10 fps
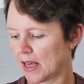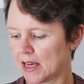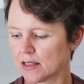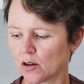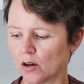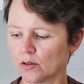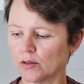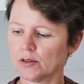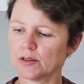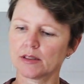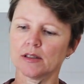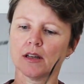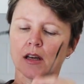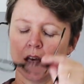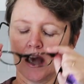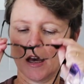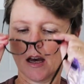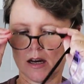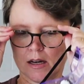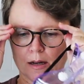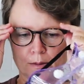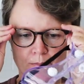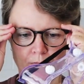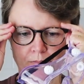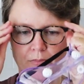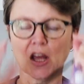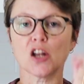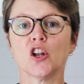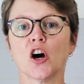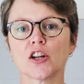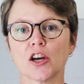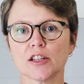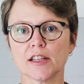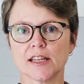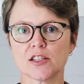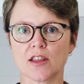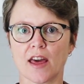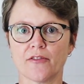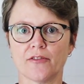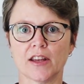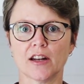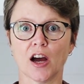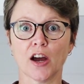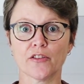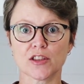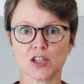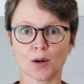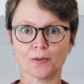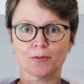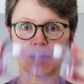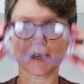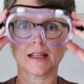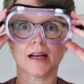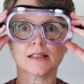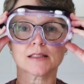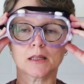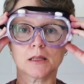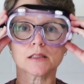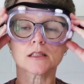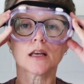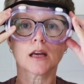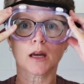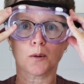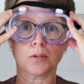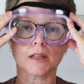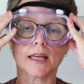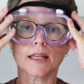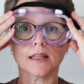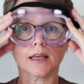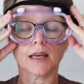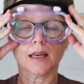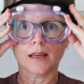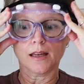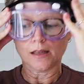These goggles, not only do they fit over the top of my glasses completely,